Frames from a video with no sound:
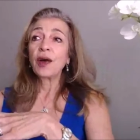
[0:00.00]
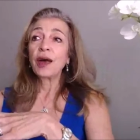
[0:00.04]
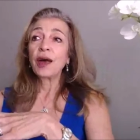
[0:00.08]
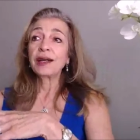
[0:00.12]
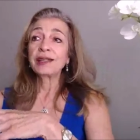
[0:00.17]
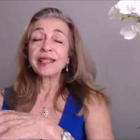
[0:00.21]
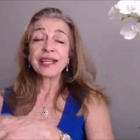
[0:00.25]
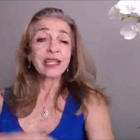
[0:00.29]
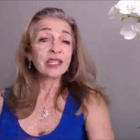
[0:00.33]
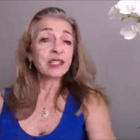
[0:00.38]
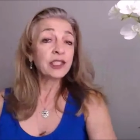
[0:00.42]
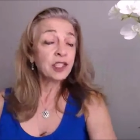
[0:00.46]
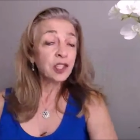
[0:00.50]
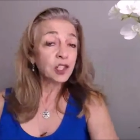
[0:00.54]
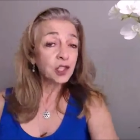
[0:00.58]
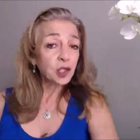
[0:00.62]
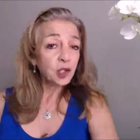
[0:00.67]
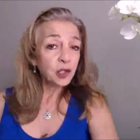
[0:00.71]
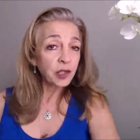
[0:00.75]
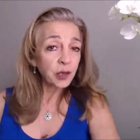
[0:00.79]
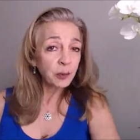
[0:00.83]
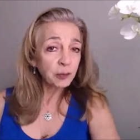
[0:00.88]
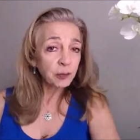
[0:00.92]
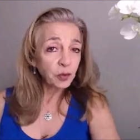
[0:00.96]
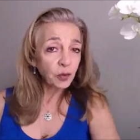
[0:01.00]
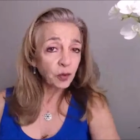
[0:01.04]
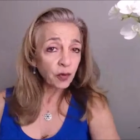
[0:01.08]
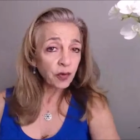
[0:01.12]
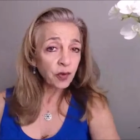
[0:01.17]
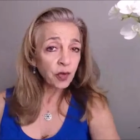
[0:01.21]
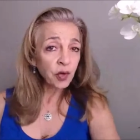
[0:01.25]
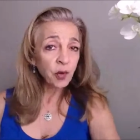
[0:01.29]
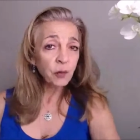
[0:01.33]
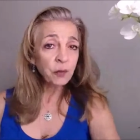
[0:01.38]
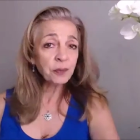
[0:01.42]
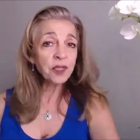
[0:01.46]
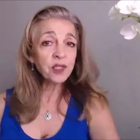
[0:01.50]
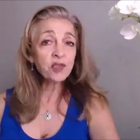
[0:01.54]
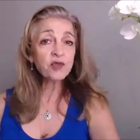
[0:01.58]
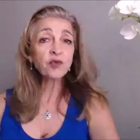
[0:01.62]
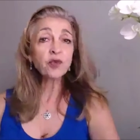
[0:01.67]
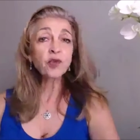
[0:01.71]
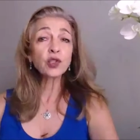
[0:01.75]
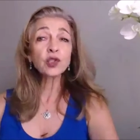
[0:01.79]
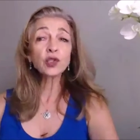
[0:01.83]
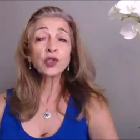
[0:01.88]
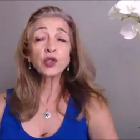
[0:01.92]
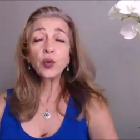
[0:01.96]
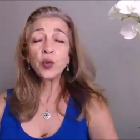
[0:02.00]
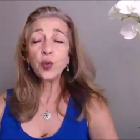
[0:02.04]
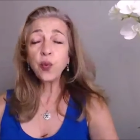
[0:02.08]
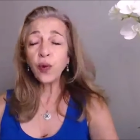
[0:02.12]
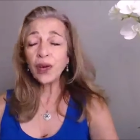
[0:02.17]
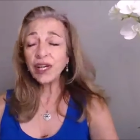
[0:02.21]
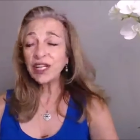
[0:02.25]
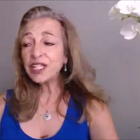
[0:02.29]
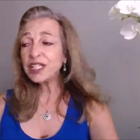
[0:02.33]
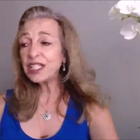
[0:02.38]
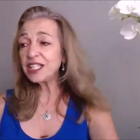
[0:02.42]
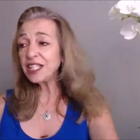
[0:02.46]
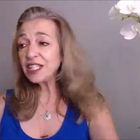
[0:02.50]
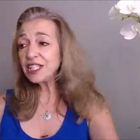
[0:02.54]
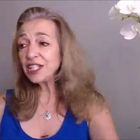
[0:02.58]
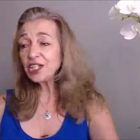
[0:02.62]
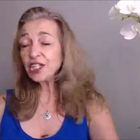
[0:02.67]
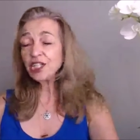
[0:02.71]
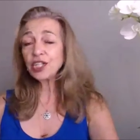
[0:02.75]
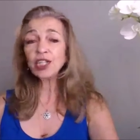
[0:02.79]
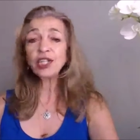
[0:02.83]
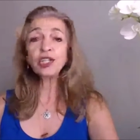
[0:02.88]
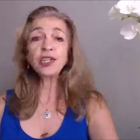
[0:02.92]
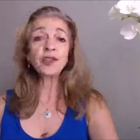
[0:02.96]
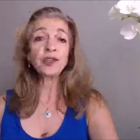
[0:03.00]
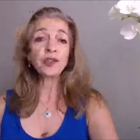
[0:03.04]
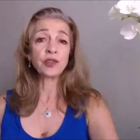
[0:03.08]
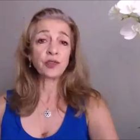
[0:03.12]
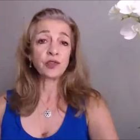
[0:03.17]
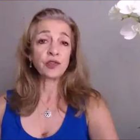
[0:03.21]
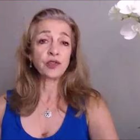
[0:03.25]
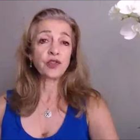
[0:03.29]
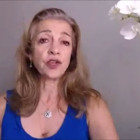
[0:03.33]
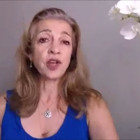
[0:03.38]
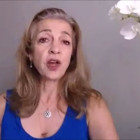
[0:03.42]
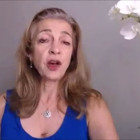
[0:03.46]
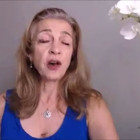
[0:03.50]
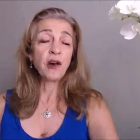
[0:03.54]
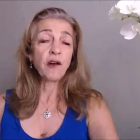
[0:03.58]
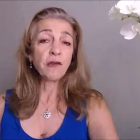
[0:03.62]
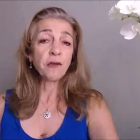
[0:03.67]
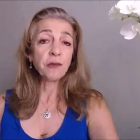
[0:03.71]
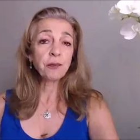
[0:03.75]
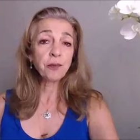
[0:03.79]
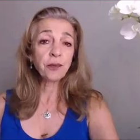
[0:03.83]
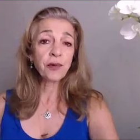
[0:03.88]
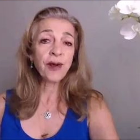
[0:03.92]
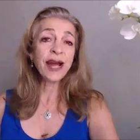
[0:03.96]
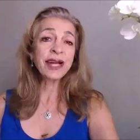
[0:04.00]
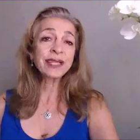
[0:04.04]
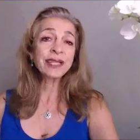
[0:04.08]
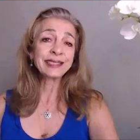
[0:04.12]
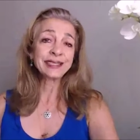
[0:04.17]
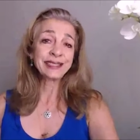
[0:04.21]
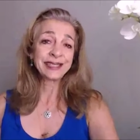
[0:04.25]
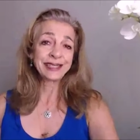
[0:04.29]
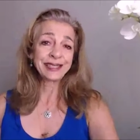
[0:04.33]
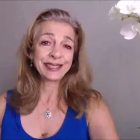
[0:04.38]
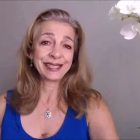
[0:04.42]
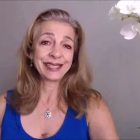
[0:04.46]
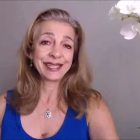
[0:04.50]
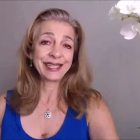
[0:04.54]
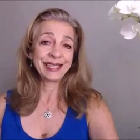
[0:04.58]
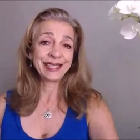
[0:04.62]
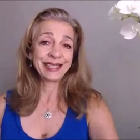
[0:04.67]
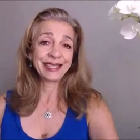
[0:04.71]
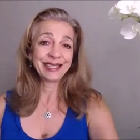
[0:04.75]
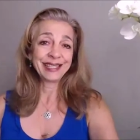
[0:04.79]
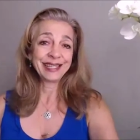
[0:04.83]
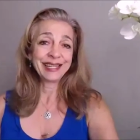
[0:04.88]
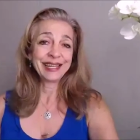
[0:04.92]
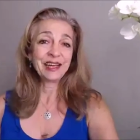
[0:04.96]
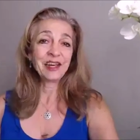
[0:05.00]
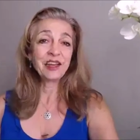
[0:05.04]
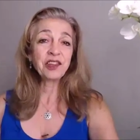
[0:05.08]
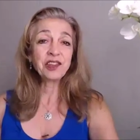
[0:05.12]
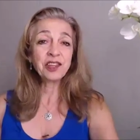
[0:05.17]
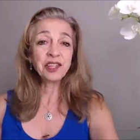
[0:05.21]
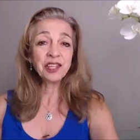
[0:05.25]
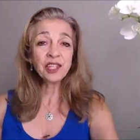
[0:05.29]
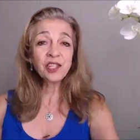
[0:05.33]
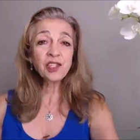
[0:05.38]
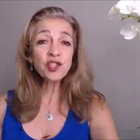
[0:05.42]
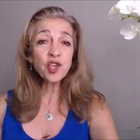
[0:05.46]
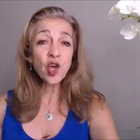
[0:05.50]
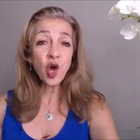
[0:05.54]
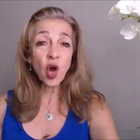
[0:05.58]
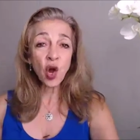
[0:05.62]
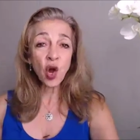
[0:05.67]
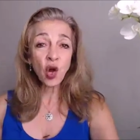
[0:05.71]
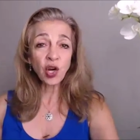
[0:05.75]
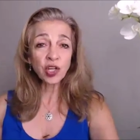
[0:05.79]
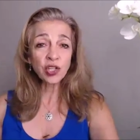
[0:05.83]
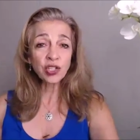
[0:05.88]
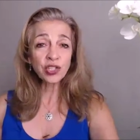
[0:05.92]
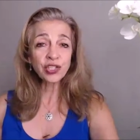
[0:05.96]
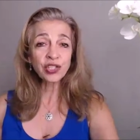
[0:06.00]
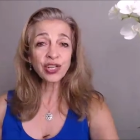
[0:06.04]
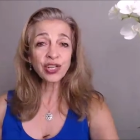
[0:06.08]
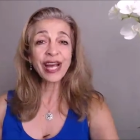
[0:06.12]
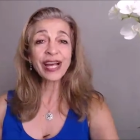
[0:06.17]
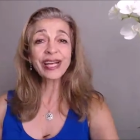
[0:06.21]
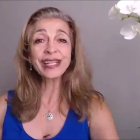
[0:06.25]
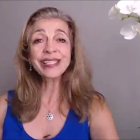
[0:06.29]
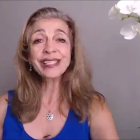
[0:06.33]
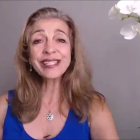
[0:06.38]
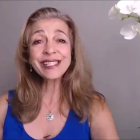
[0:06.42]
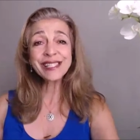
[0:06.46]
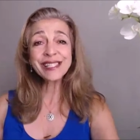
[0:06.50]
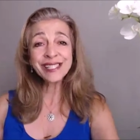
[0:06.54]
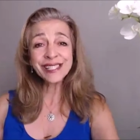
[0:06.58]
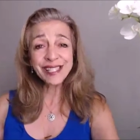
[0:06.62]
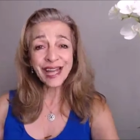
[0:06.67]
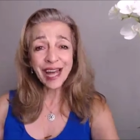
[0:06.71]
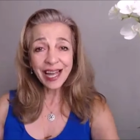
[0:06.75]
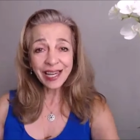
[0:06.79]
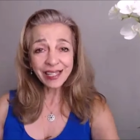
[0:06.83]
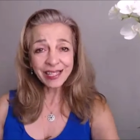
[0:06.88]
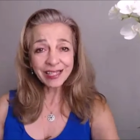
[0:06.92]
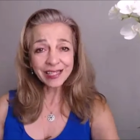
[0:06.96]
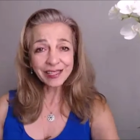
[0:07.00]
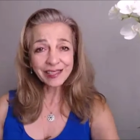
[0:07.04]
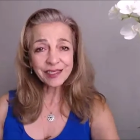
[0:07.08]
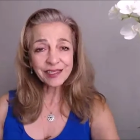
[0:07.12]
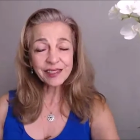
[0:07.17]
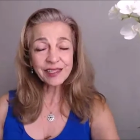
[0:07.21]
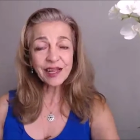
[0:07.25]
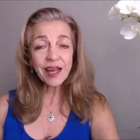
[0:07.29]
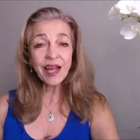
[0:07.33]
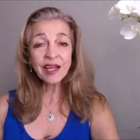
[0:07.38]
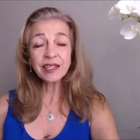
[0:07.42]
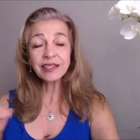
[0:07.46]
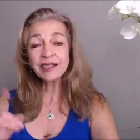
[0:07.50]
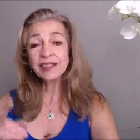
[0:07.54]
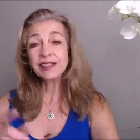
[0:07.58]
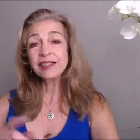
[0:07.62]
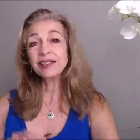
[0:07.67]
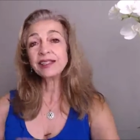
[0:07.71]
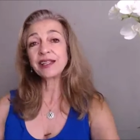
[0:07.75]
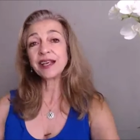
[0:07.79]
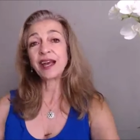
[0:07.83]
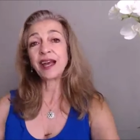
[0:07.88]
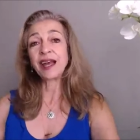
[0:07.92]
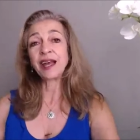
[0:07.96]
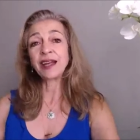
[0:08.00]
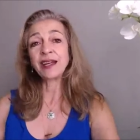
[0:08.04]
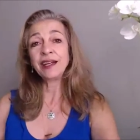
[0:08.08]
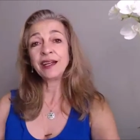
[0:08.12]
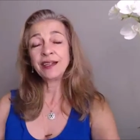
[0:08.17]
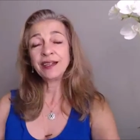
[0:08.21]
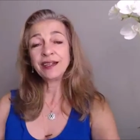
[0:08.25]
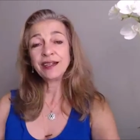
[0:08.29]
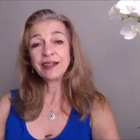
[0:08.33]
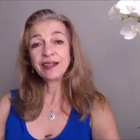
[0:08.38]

as a clinical hypnotherapist for 20 years of practicing this art and science, I can say